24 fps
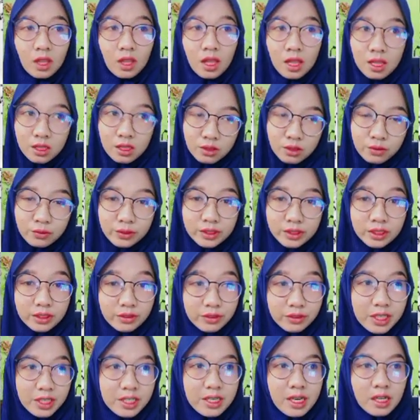the word
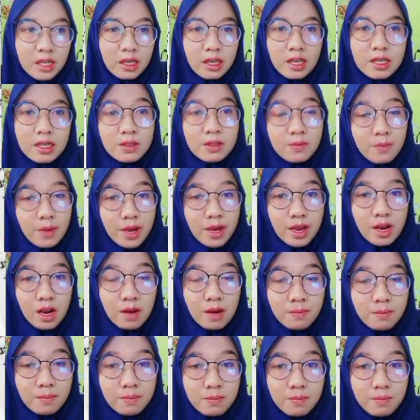reject is made
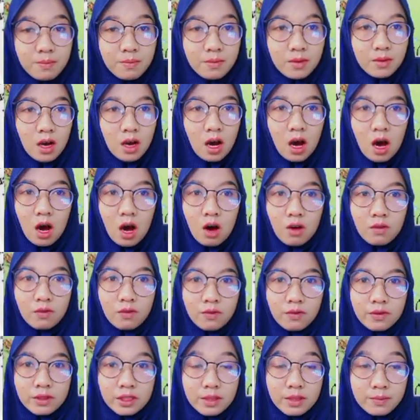up of
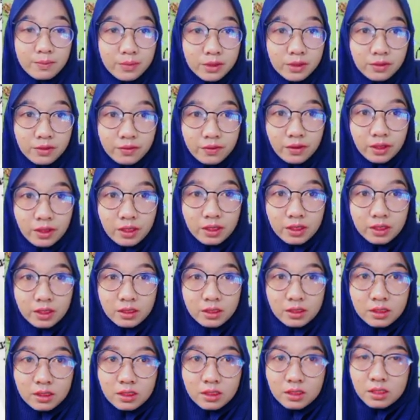the prefix
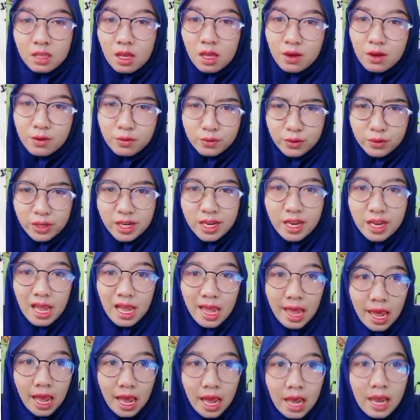re
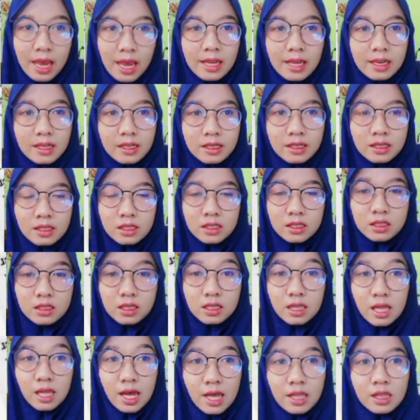and
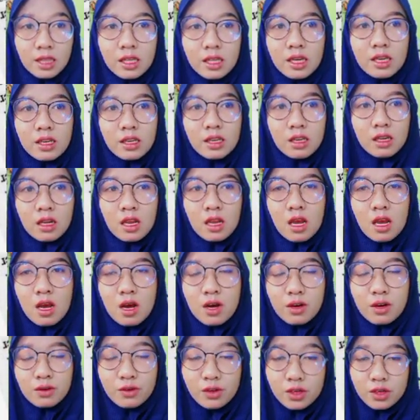the Latin
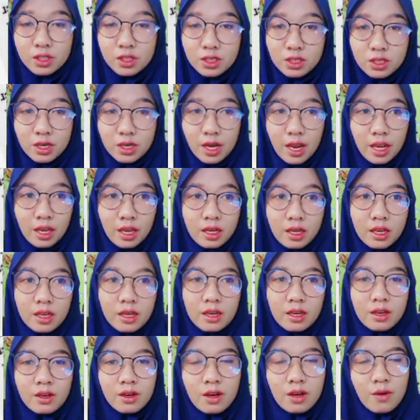reject,
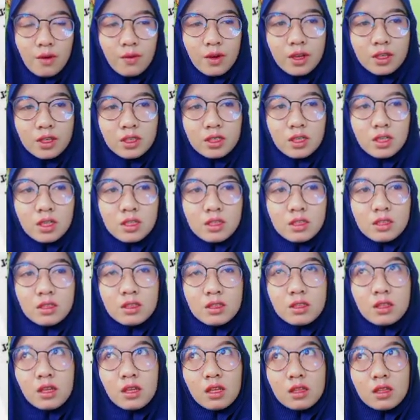which is
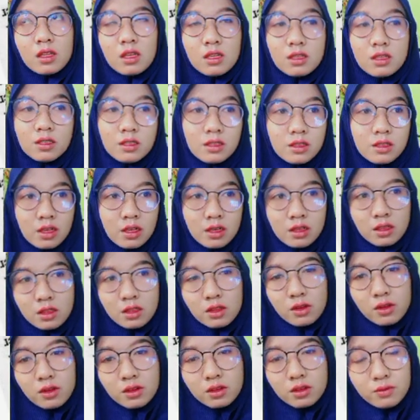not a
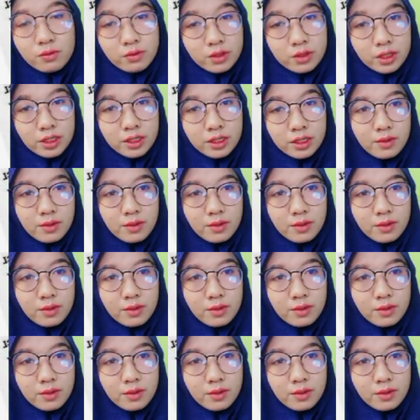standalone word.